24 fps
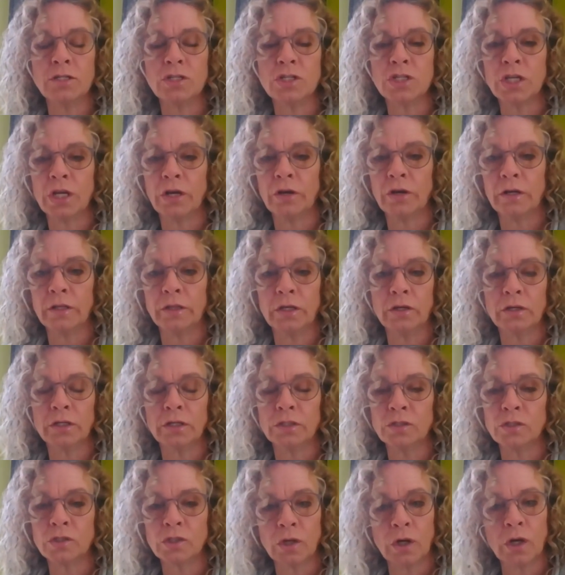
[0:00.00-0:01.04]
sharing their
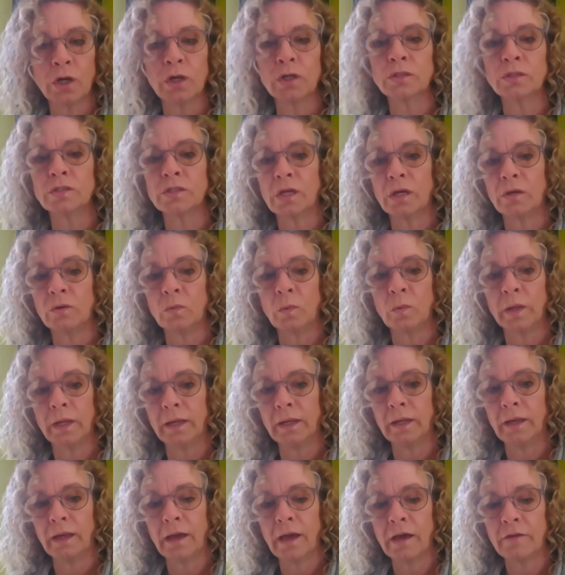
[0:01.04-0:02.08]
concerns, and
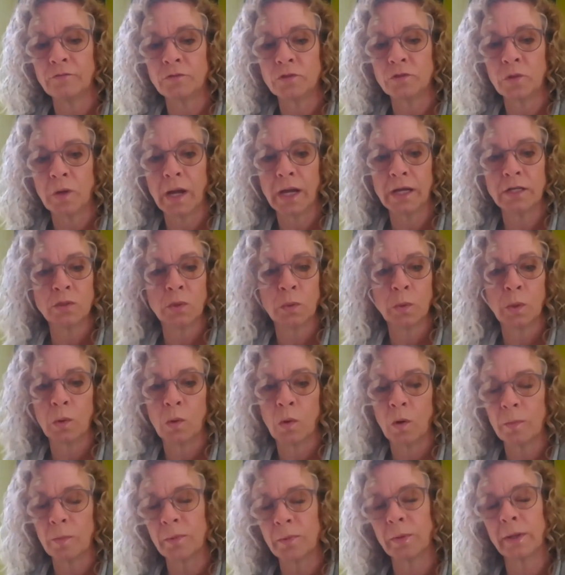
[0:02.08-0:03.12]
we have tried to
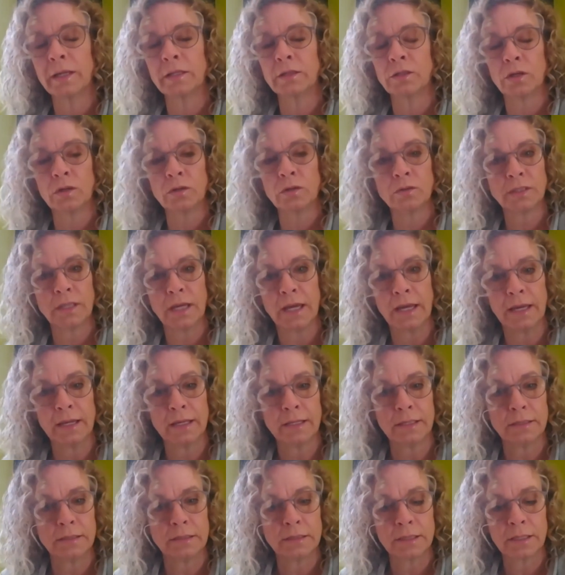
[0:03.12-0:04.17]
incorporate those
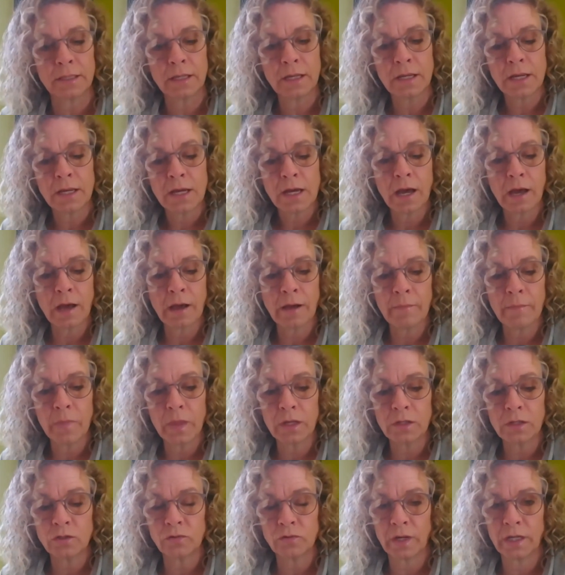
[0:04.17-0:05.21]
and
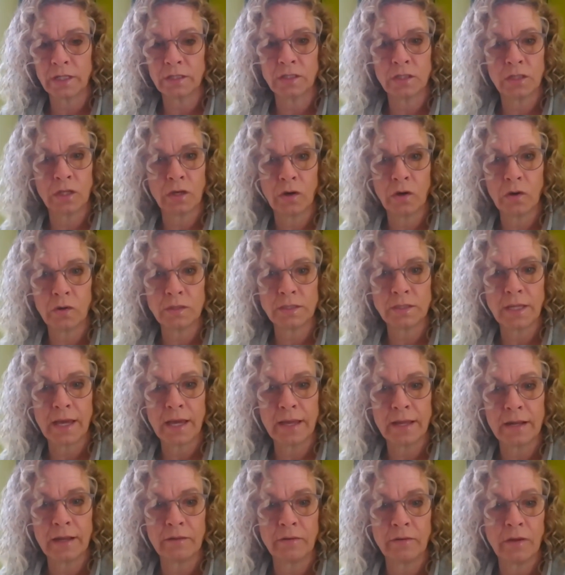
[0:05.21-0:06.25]
address those
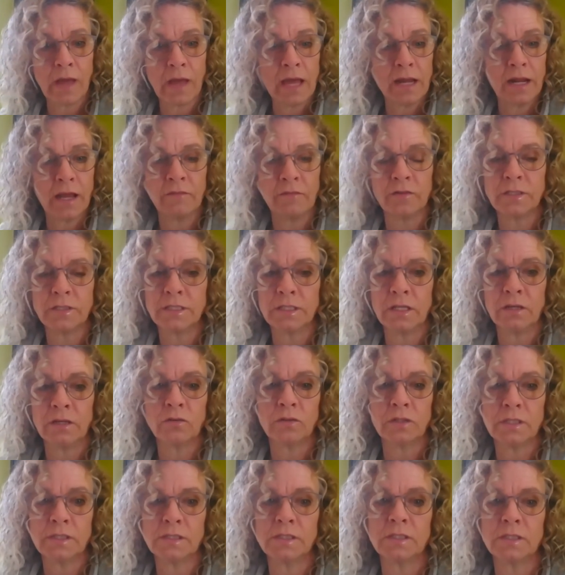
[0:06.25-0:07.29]
at every
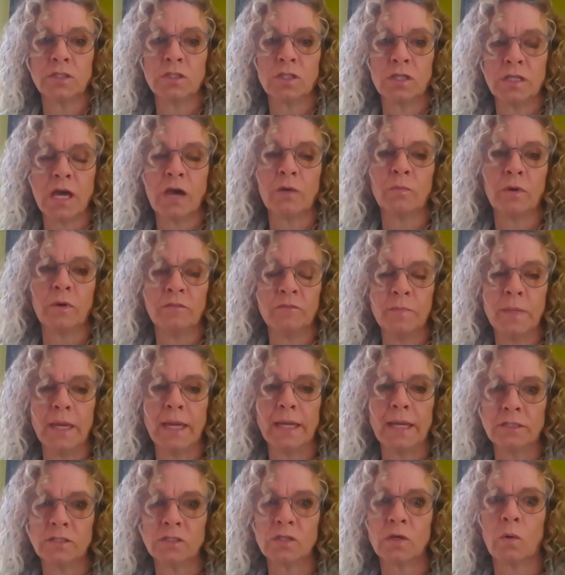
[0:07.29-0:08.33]
single decision that we've
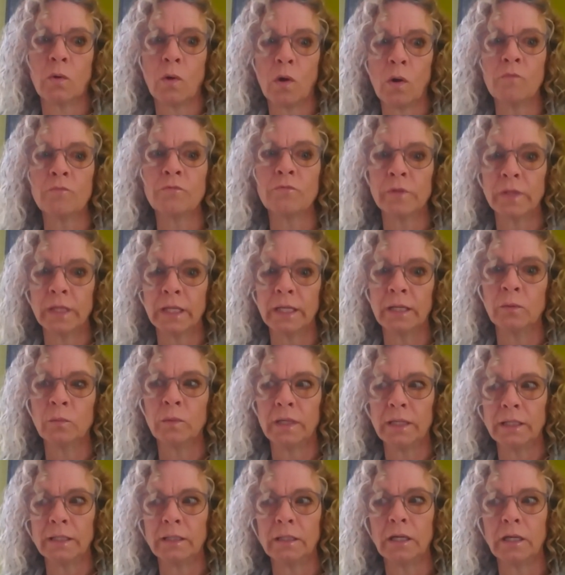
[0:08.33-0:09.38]
made. So hopefully
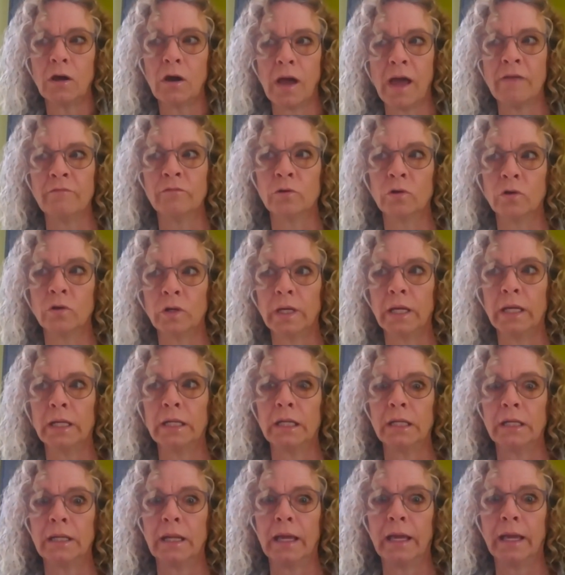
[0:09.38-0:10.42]
we have
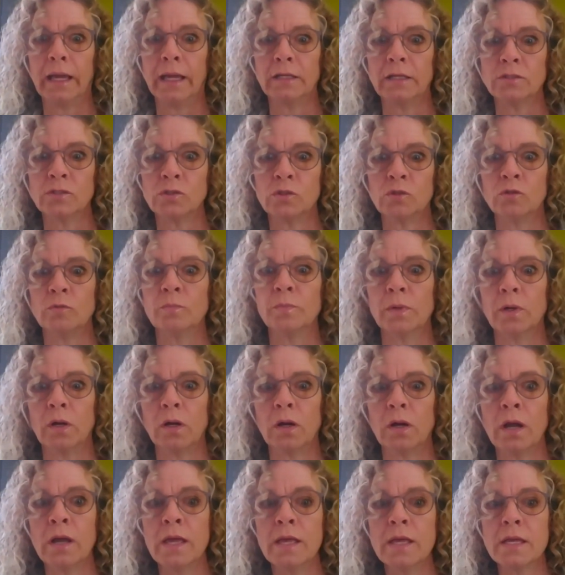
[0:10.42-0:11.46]
created a
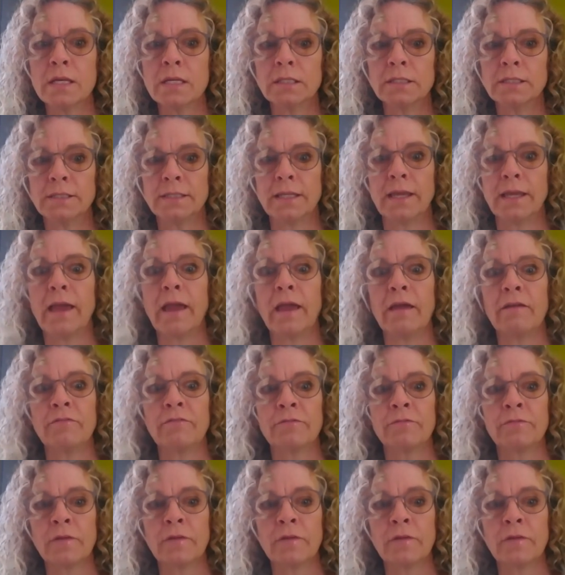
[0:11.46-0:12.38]
super safe